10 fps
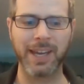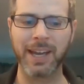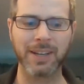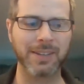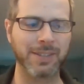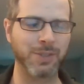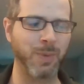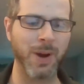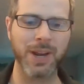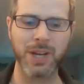And
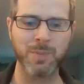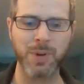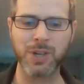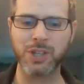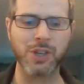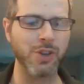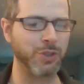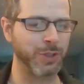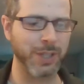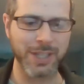swearing in a book
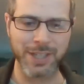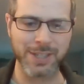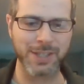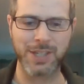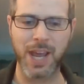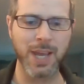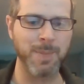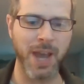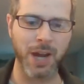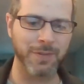usually doesn't take
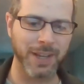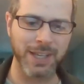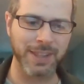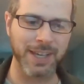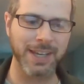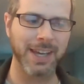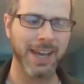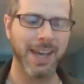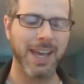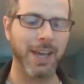me out of anything
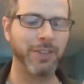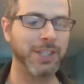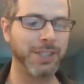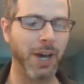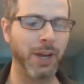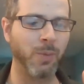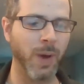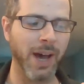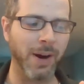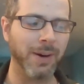if it's done
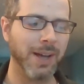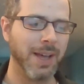well.